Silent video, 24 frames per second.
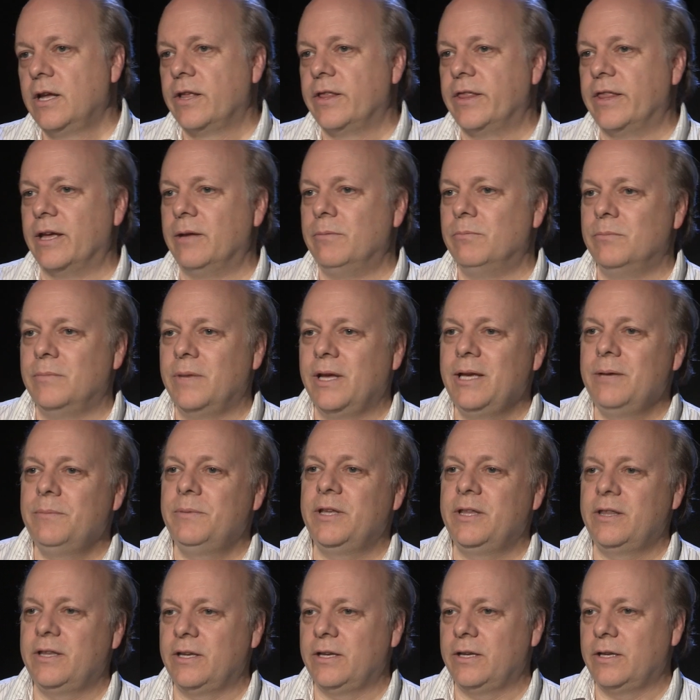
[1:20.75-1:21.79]
that
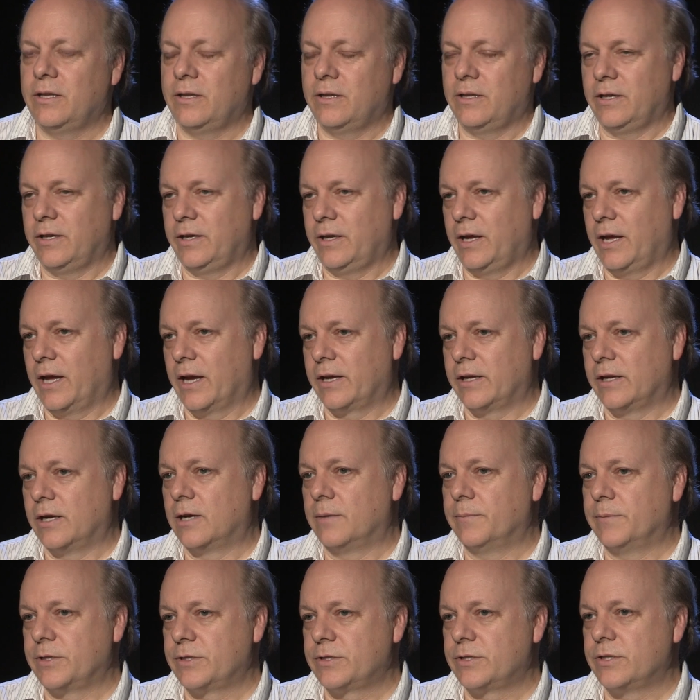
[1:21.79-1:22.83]
maybe the
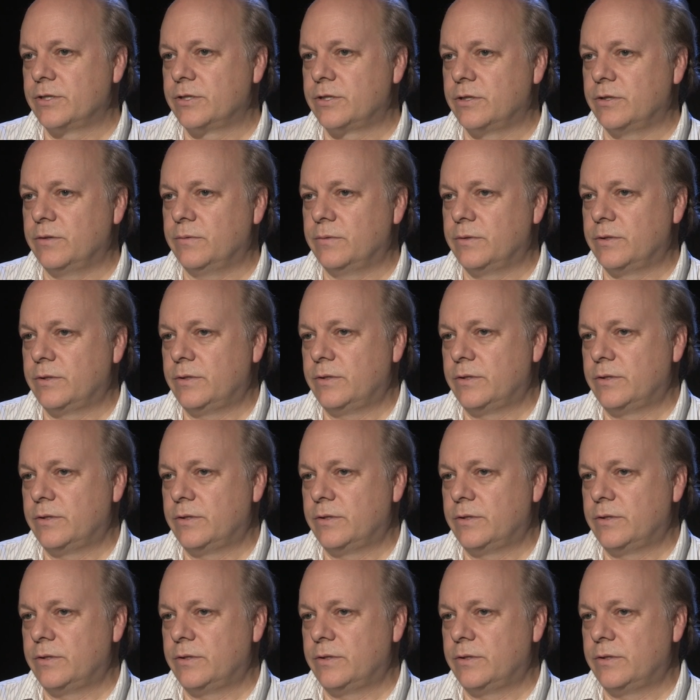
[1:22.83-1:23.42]
economic system